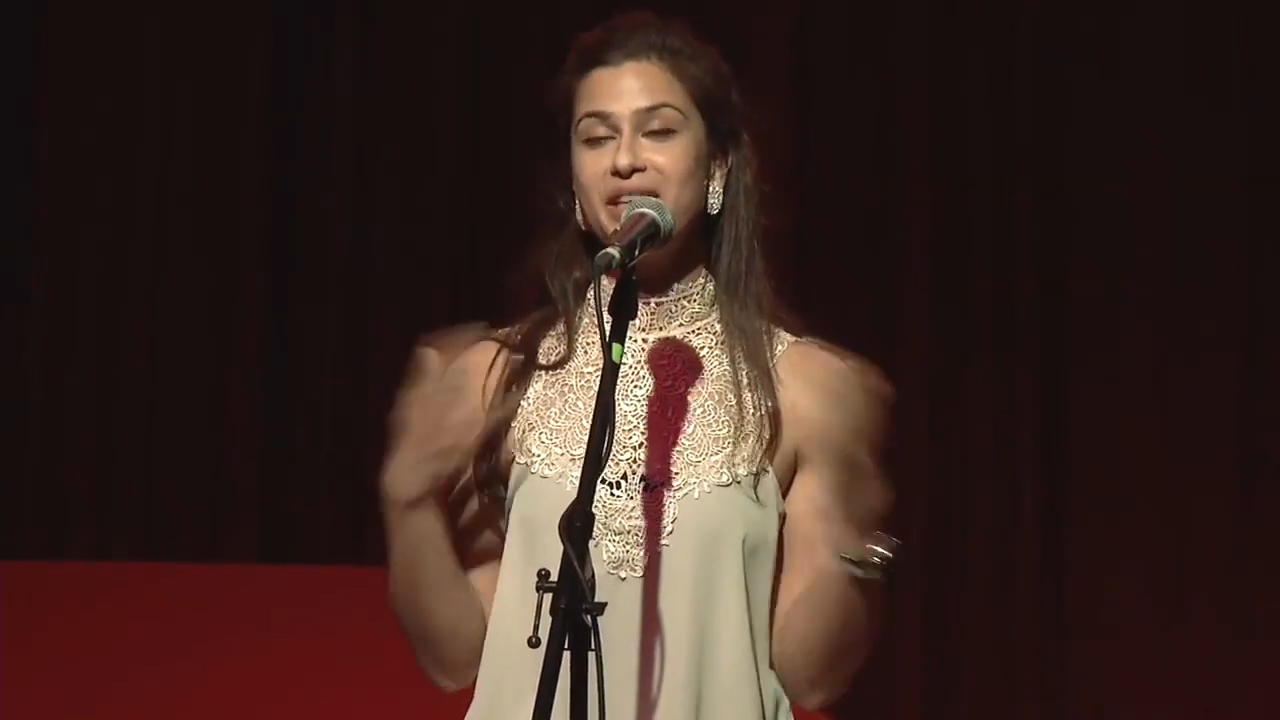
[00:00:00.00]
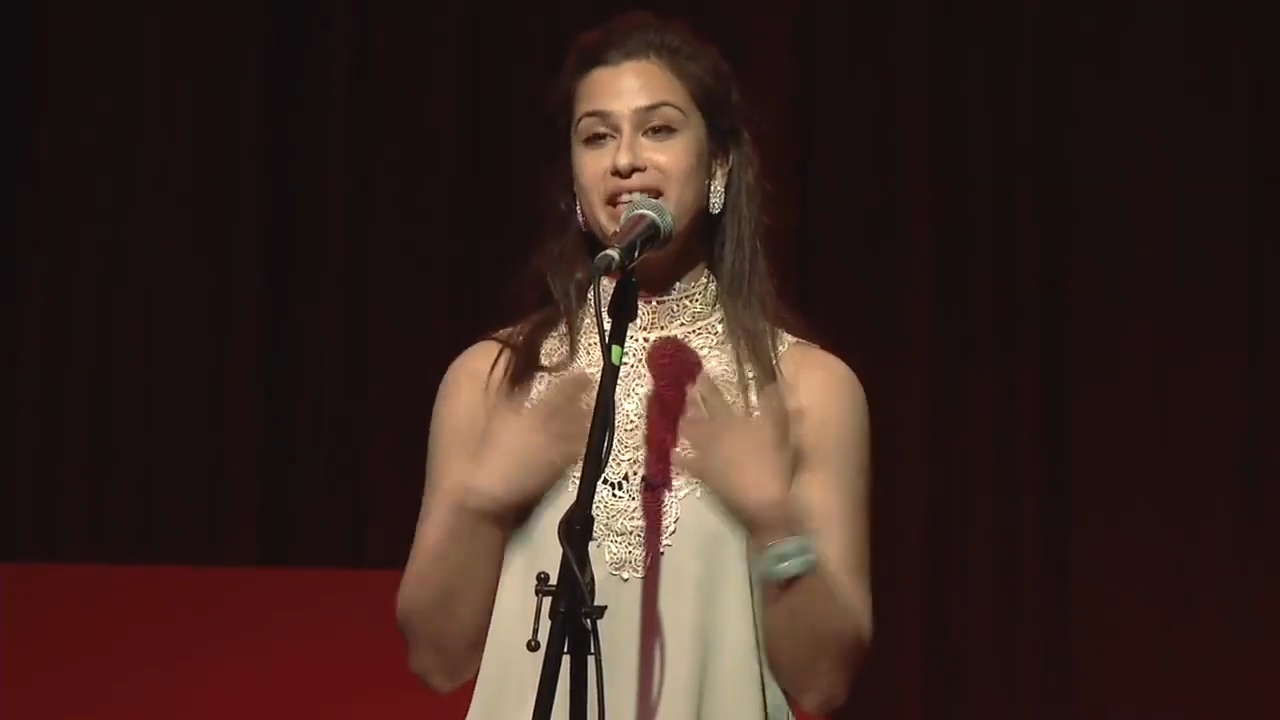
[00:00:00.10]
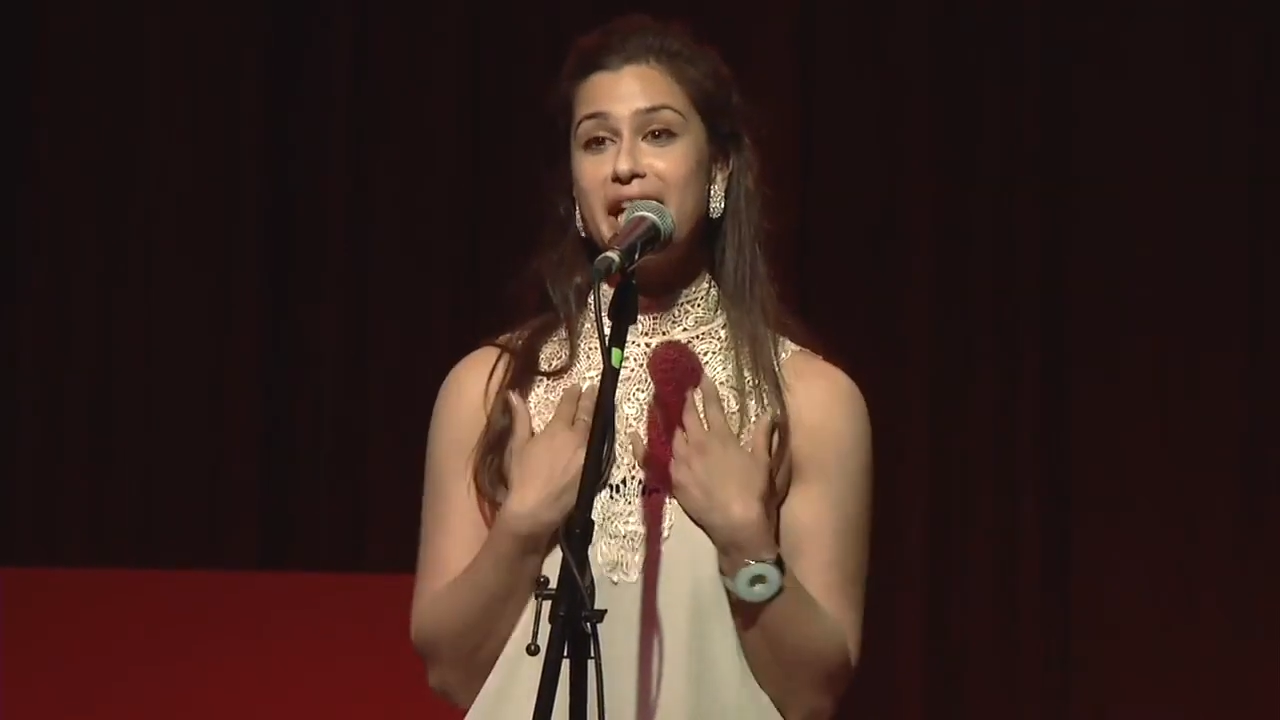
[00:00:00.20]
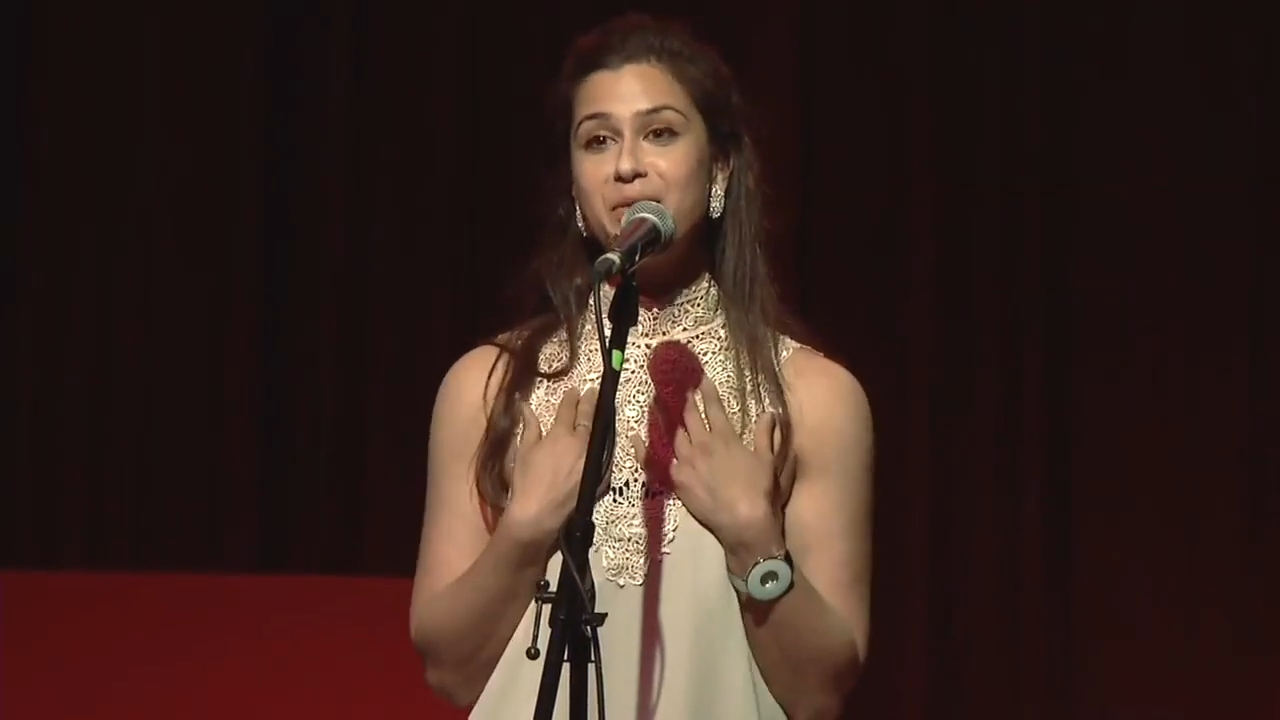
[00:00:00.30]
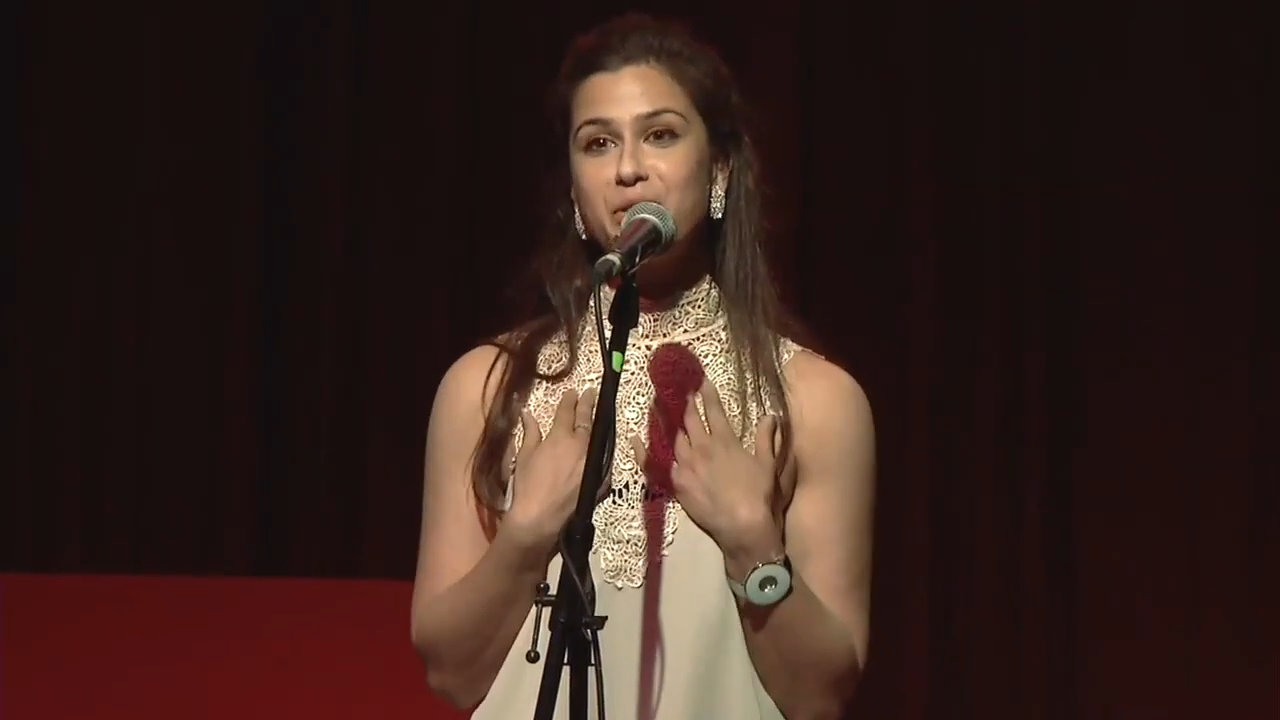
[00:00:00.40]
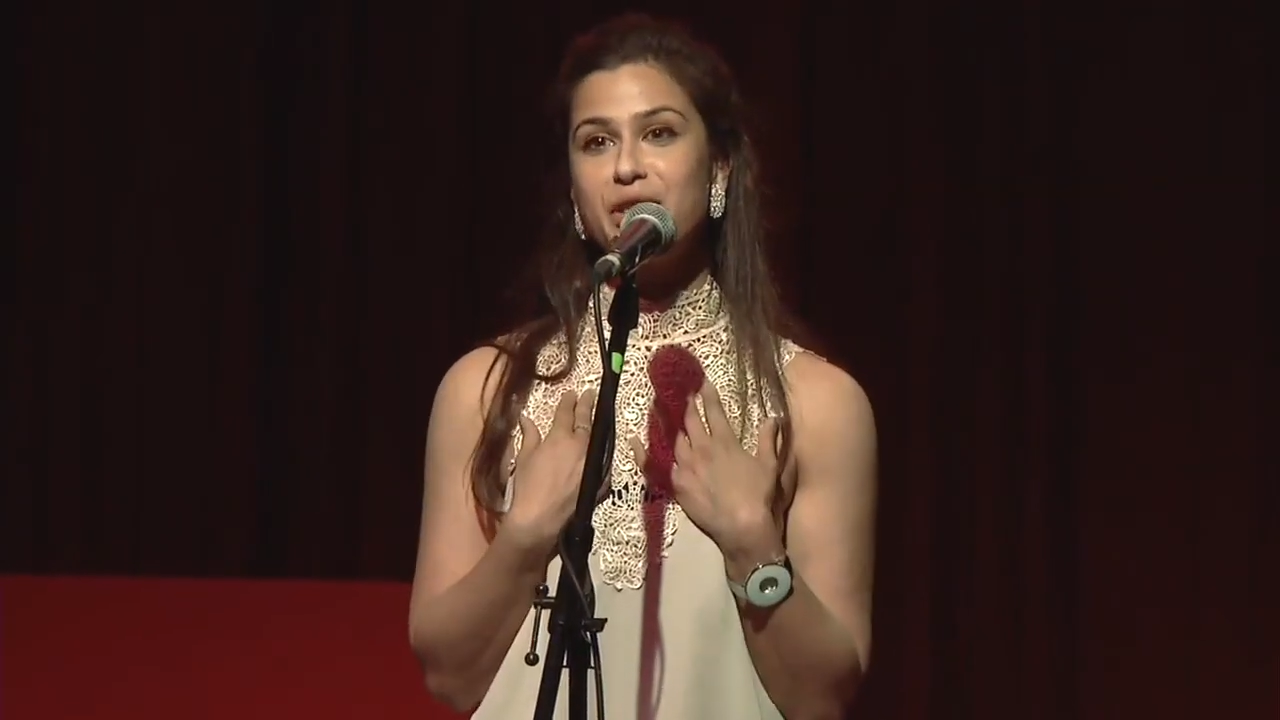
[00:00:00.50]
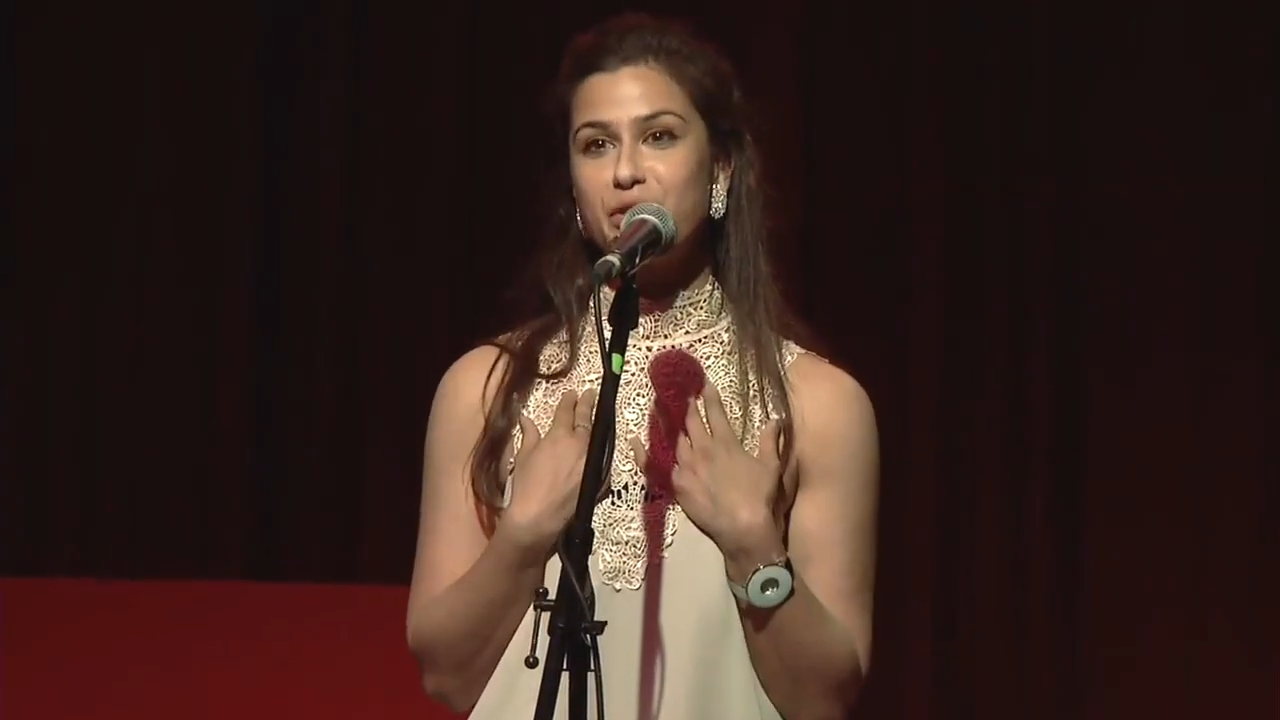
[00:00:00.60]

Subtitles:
and he came to our